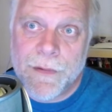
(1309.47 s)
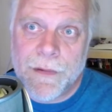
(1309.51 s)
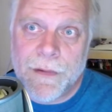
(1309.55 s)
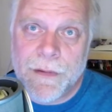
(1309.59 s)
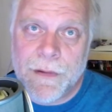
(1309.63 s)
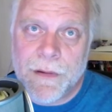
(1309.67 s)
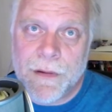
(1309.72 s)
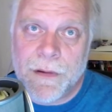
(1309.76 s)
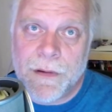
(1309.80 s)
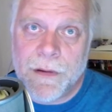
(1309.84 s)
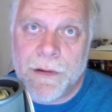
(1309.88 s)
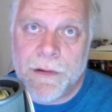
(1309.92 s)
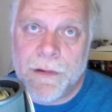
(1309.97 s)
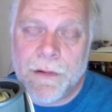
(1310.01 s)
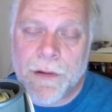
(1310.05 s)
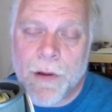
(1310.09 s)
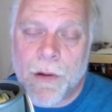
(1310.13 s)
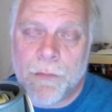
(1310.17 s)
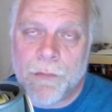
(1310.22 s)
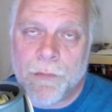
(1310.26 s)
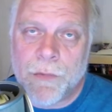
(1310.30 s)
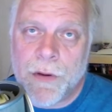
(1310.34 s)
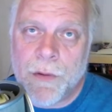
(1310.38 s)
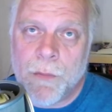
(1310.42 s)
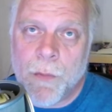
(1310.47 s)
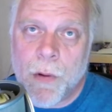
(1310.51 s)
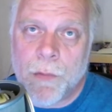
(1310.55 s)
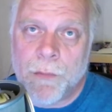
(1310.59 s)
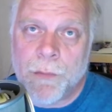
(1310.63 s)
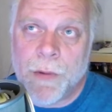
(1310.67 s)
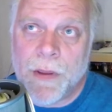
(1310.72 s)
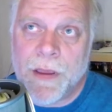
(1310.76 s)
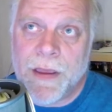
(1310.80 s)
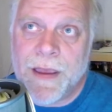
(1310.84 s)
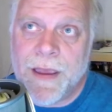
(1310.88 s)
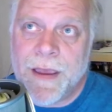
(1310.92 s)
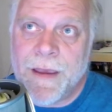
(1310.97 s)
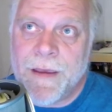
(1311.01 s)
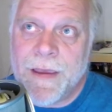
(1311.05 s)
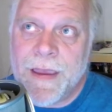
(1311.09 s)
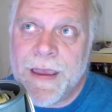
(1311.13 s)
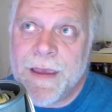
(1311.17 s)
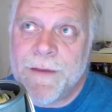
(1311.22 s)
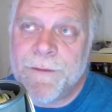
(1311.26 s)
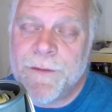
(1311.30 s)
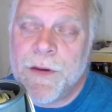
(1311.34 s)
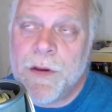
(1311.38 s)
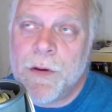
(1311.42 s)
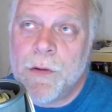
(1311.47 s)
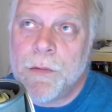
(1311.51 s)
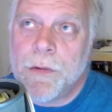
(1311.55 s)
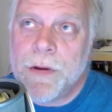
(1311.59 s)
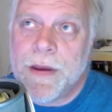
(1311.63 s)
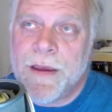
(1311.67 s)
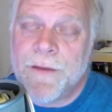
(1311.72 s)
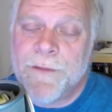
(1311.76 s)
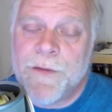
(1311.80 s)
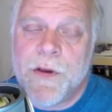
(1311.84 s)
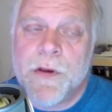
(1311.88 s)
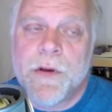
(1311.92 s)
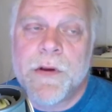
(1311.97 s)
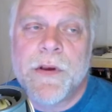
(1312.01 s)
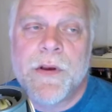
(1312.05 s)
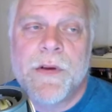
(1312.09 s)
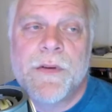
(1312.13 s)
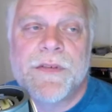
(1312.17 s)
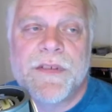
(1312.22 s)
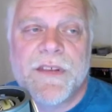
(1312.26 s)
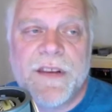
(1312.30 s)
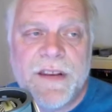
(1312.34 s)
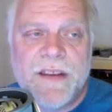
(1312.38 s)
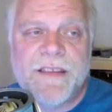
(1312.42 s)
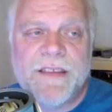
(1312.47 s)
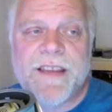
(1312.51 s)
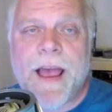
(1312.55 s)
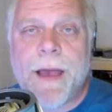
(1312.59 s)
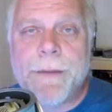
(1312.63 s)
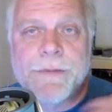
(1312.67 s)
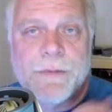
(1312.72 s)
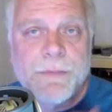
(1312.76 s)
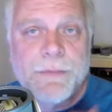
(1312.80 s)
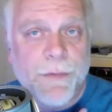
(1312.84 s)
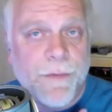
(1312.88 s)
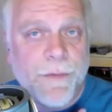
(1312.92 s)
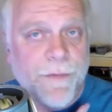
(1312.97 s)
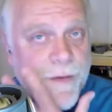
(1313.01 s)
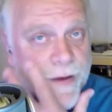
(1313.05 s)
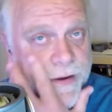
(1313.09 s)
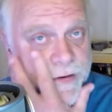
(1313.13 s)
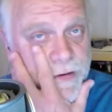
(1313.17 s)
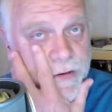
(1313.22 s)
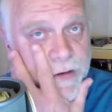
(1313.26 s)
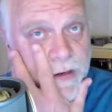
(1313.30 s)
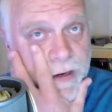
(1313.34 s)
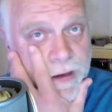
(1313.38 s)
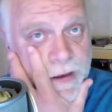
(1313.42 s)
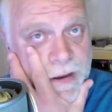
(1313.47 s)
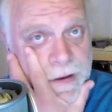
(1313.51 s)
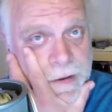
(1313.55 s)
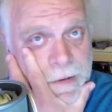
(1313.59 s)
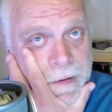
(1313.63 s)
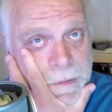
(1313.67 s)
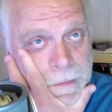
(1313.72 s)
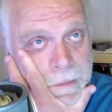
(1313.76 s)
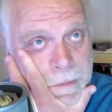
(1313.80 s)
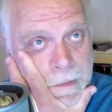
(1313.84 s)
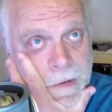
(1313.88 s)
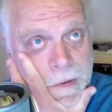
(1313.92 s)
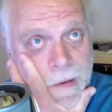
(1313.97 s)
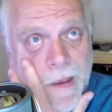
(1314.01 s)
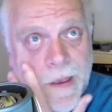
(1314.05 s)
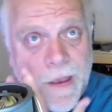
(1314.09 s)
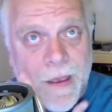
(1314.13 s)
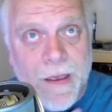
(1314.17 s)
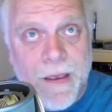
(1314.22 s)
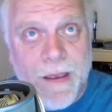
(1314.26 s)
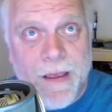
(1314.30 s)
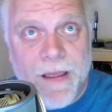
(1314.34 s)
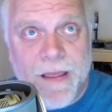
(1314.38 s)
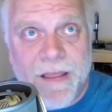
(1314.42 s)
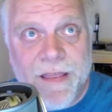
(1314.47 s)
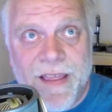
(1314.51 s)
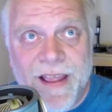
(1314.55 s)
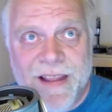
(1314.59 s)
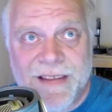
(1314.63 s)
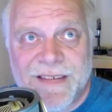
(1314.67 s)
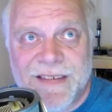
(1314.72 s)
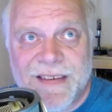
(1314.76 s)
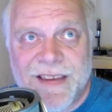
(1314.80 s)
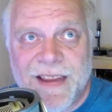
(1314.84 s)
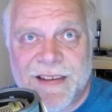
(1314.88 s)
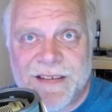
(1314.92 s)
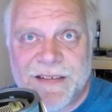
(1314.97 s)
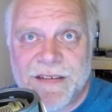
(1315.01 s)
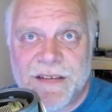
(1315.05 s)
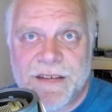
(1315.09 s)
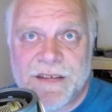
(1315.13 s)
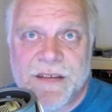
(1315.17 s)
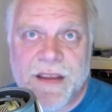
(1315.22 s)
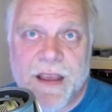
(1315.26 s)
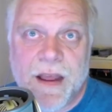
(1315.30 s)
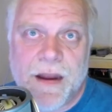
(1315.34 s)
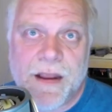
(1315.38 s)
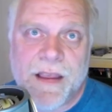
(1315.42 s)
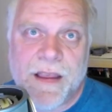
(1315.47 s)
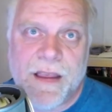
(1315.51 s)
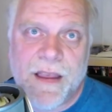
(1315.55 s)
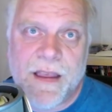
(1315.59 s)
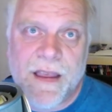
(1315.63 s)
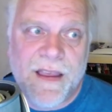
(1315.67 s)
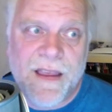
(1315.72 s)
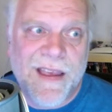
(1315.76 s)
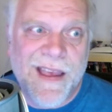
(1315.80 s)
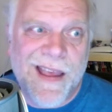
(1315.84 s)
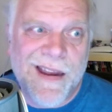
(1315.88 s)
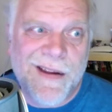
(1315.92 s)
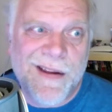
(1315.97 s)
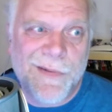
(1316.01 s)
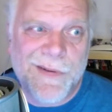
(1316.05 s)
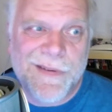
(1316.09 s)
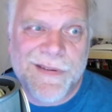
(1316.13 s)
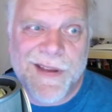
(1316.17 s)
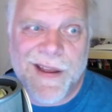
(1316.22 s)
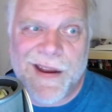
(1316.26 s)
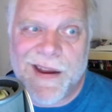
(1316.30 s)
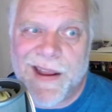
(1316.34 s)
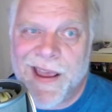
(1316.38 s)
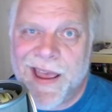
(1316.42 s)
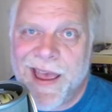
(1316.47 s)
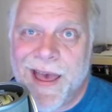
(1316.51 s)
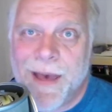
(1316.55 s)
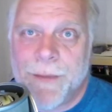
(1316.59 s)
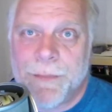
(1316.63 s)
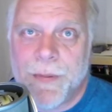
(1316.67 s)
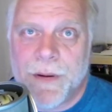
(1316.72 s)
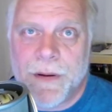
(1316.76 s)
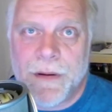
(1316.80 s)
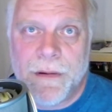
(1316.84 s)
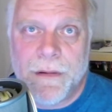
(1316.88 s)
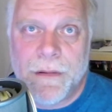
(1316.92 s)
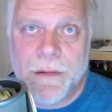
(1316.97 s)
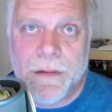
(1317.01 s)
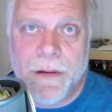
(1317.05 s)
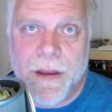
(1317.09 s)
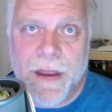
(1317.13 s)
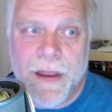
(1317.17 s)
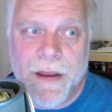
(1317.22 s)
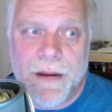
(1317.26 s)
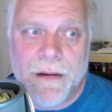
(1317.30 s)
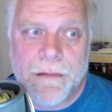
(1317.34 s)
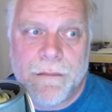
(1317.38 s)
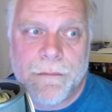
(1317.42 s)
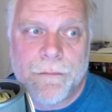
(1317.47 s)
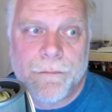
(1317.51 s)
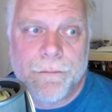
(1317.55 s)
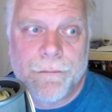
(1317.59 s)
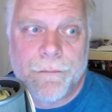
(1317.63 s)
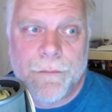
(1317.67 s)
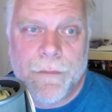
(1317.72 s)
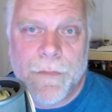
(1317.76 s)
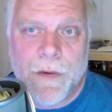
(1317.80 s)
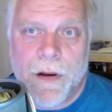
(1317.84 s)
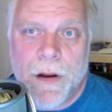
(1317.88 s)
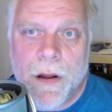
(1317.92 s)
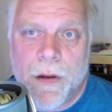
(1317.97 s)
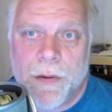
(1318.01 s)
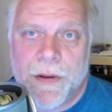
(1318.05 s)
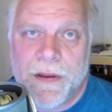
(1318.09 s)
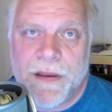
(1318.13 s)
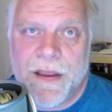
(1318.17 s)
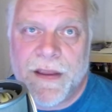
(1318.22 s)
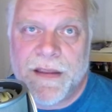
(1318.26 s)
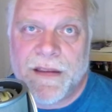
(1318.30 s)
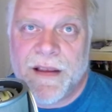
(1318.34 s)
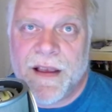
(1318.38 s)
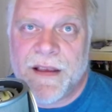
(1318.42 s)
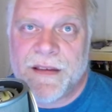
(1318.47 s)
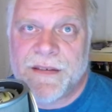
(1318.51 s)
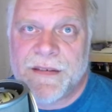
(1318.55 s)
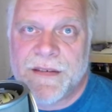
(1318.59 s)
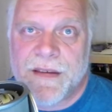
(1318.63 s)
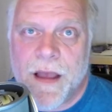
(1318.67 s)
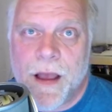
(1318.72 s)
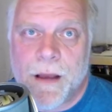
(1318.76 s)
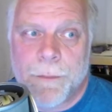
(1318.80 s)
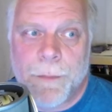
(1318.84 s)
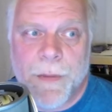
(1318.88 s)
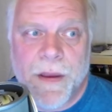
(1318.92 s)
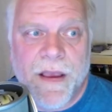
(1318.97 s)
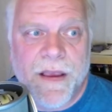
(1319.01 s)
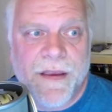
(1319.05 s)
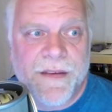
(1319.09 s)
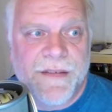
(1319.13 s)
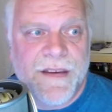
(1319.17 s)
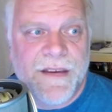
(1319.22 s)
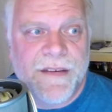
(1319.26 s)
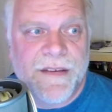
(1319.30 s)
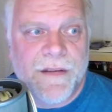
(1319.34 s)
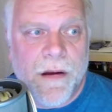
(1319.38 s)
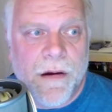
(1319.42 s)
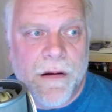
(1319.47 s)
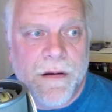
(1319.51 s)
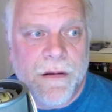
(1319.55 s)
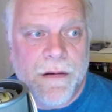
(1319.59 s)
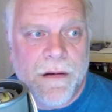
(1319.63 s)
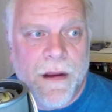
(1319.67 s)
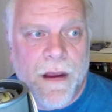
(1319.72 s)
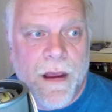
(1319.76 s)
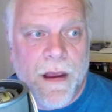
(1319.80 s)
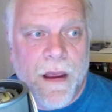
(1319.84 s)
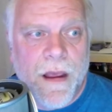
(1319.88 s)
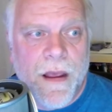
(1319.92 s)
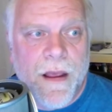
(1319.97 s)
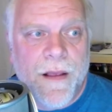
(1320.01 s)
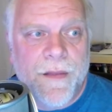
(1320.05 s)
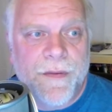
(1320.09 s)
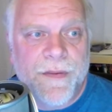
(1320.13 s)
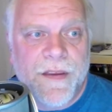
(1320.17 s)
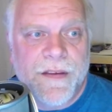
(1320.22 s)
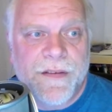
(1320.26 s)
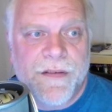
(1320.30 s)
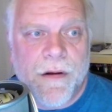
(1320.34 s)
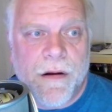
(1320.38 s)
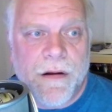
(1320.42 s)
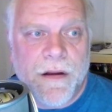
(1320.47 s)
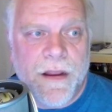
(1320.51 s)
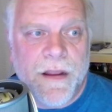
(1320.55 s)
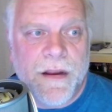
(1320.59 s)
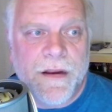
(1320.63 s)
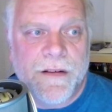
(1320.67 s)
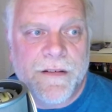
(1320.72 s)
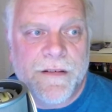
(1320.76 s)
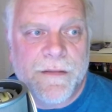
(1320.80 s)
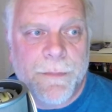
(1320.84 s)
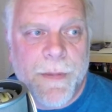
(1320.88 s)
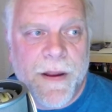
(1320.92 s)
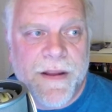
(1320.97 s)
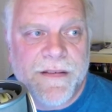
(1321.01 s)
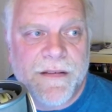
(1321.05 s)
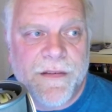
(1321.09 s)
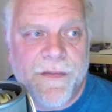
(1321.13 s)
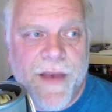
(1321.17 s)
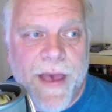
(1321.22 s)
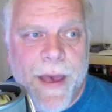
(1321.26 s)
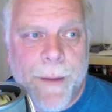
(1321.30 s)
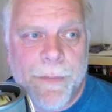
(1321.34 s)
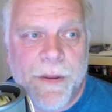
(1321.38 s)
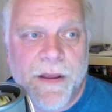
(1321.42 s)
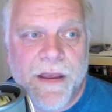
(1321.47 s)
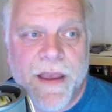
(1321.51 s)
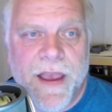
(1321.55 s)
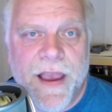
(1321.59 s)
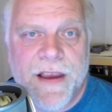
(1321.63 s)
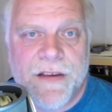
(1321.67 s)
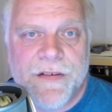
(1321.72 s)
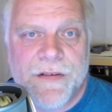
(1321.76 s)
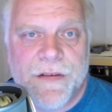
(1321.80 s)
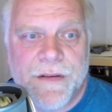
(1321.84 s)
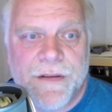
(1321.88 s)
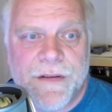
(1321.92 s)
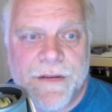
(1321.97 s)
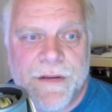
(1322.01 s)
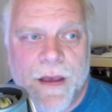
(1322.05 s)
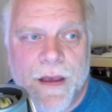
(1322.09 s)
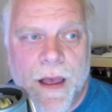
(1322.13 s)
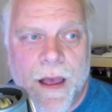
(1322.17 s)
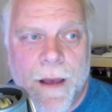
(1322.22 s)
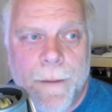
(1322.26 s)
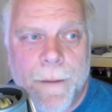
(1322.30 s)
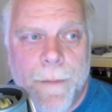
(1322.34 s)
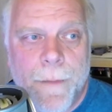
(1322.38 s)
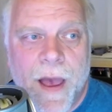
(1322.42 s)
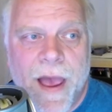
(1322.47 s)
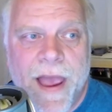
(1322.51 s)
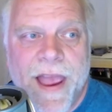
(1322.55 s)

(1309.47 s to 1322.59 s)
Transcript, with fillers: If you're using these apps professionally, that's just kind of what's going to happen. And you know, it does suck, because these aren't inexpensive applications. I